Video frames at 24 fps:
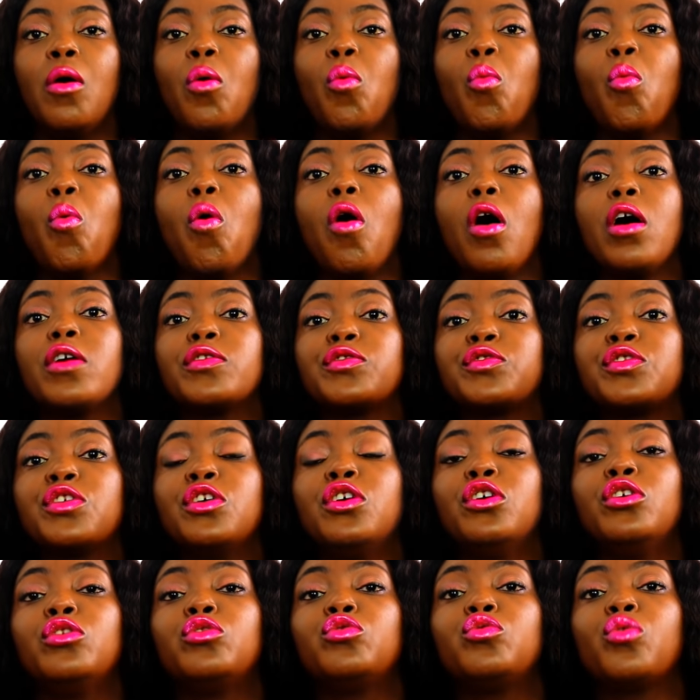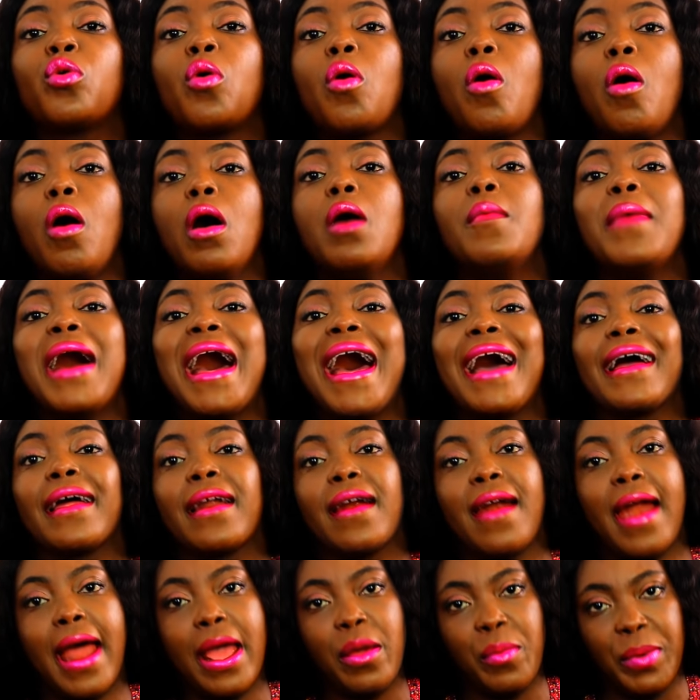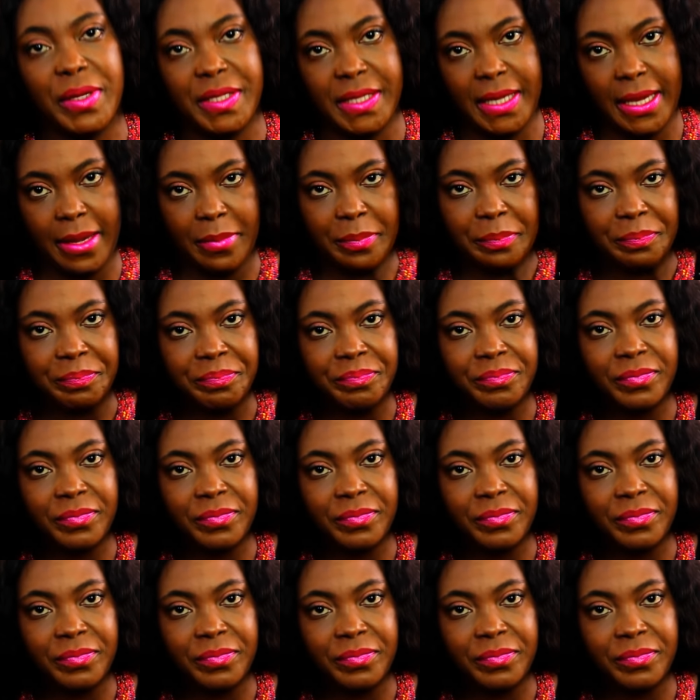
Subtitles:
was to come and cry with him.